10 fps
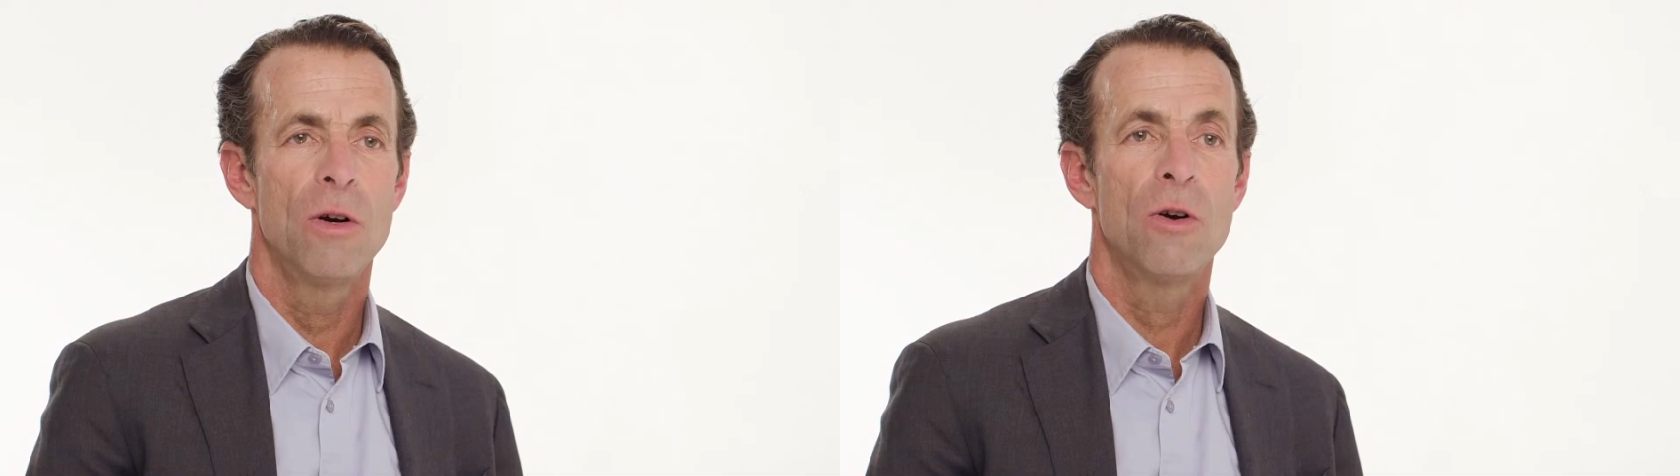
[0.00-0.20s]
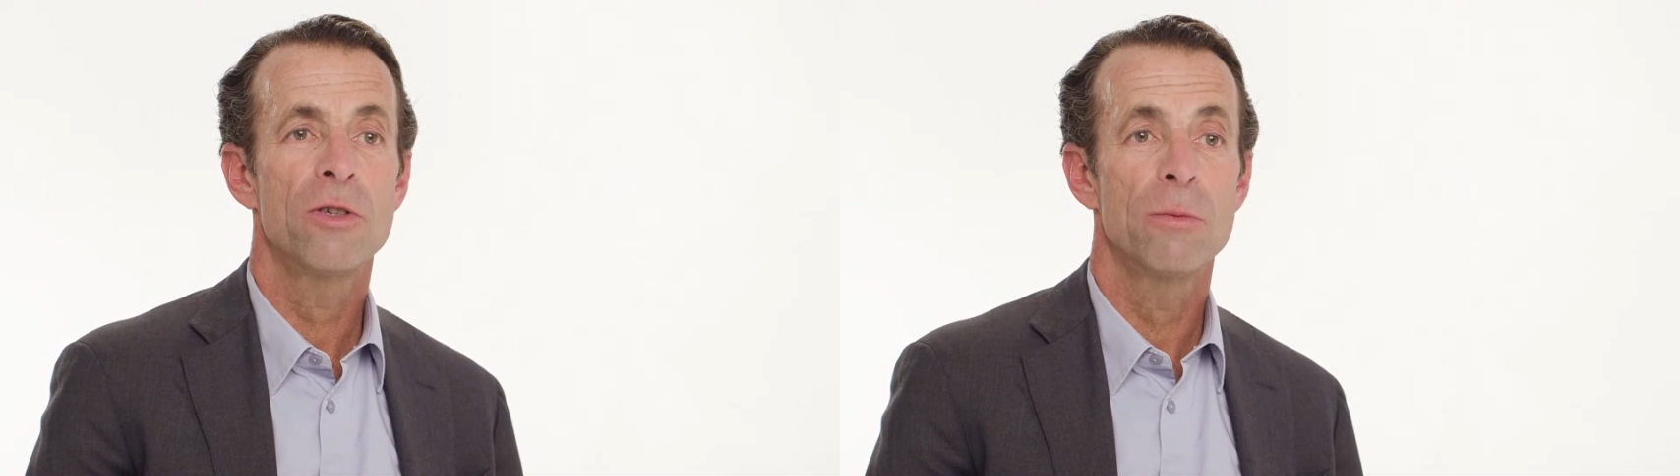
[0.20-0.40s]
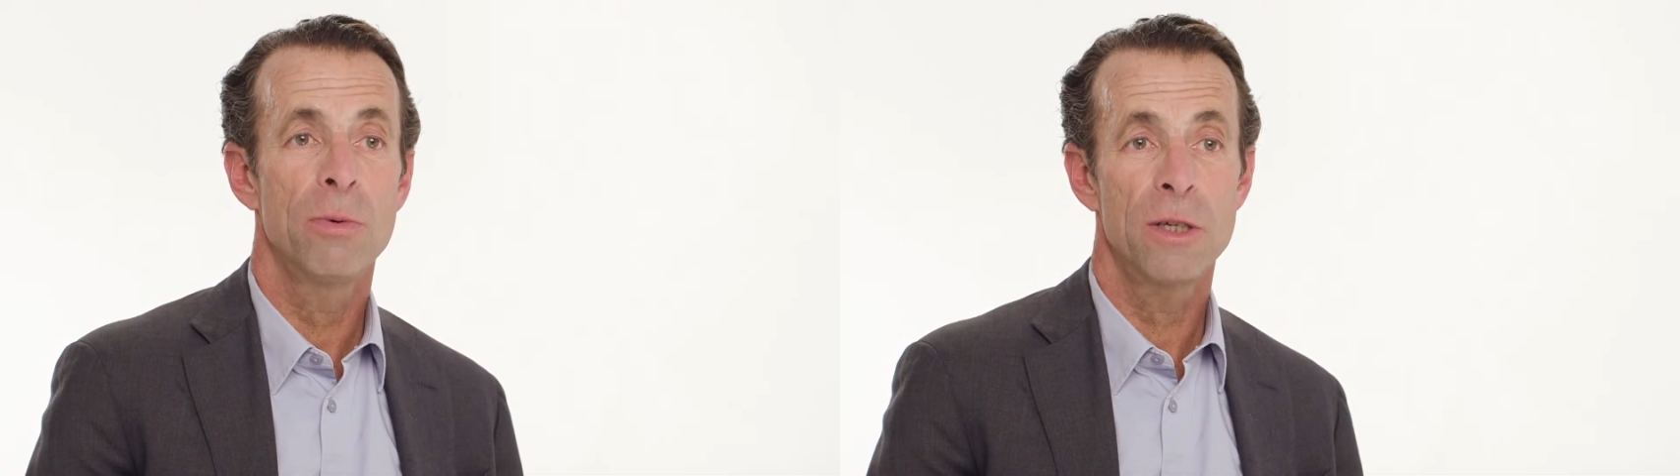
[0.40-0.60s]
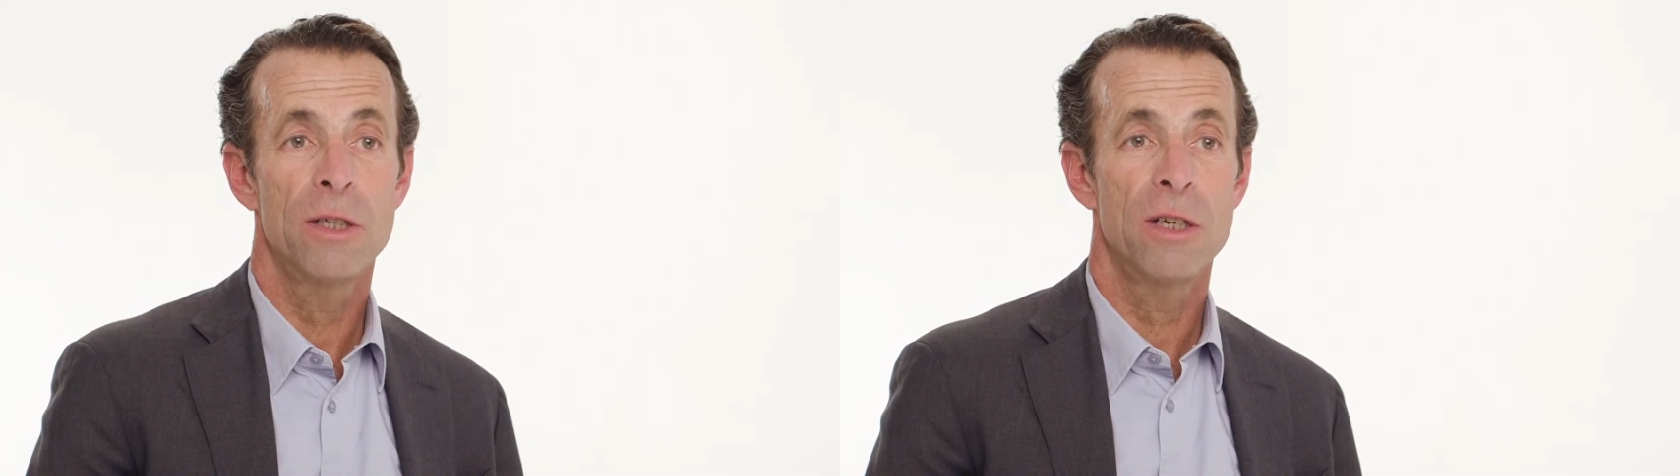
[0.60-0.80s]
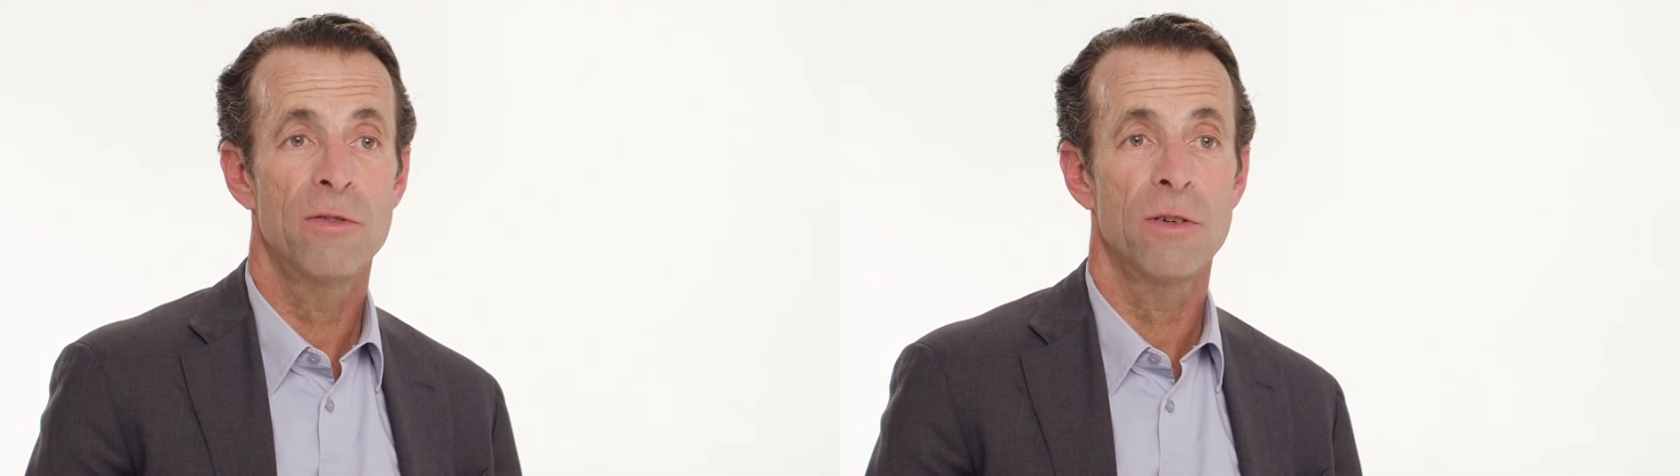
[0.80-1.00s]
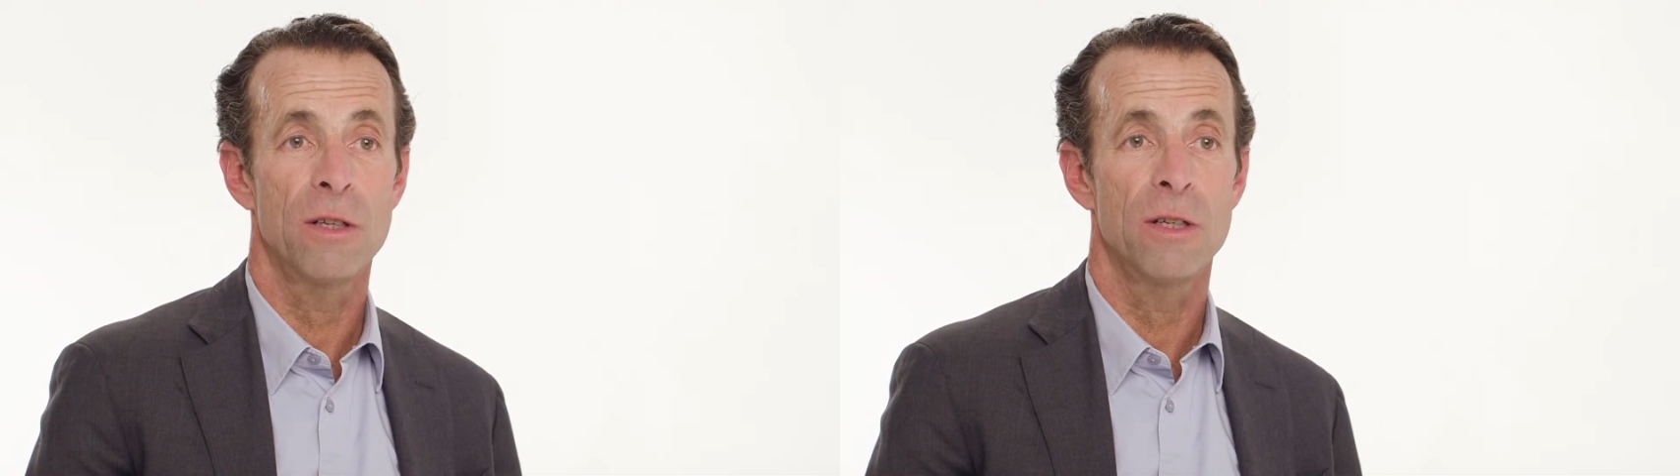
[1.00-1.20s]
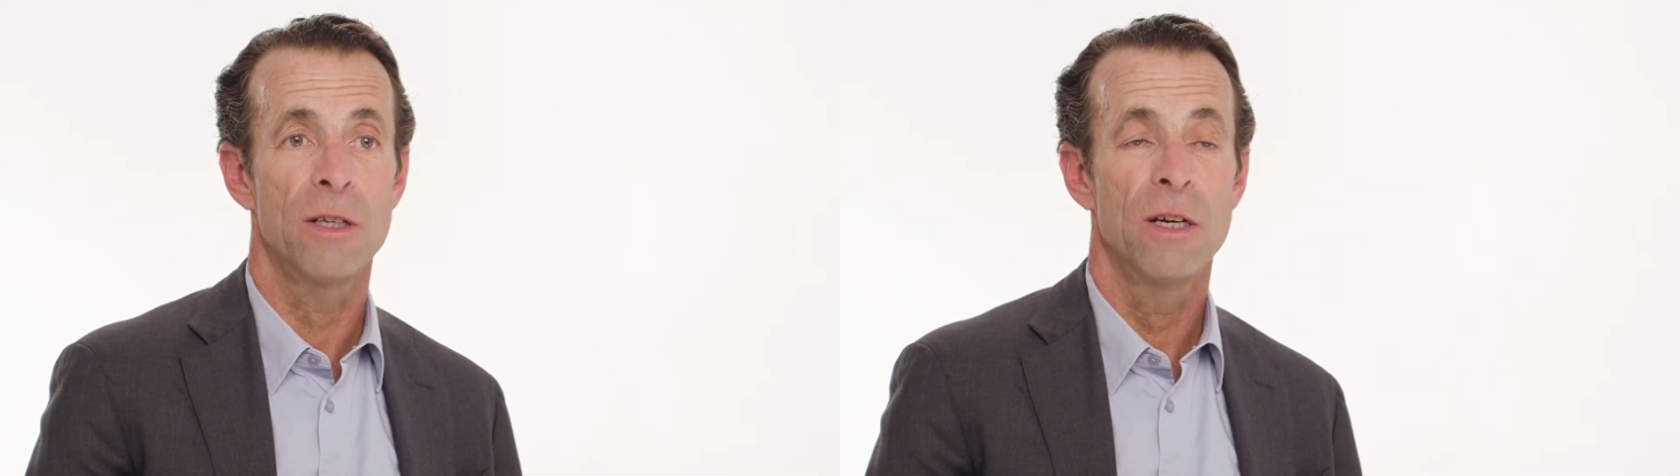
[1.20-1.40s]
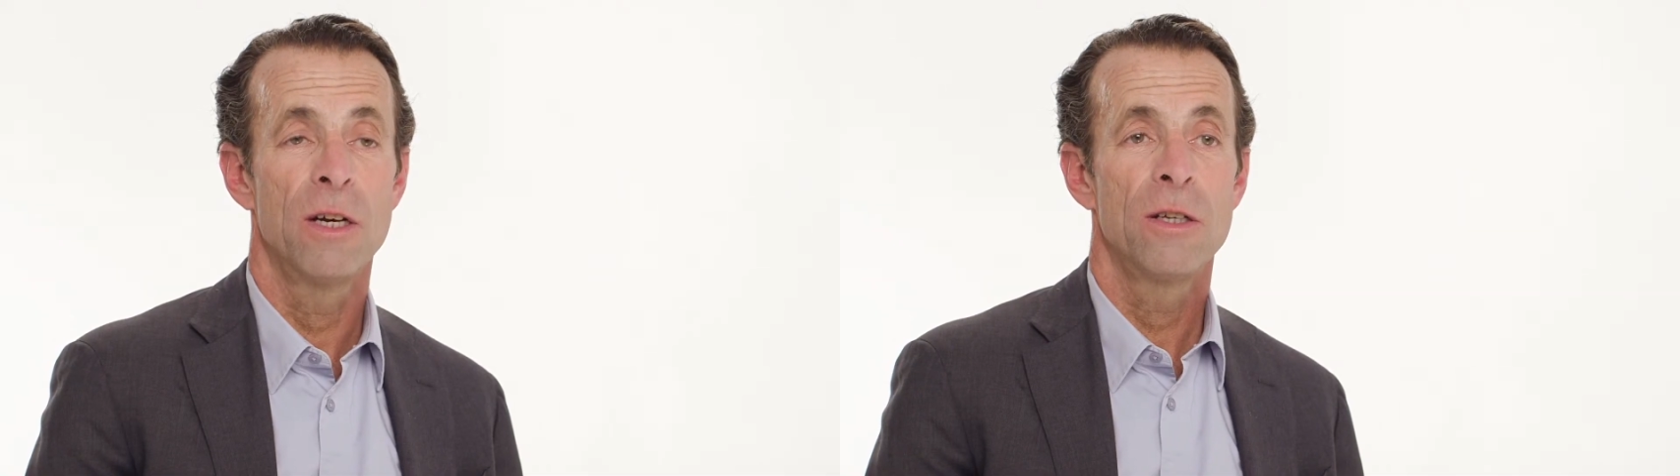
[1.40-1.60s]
or to put it differently,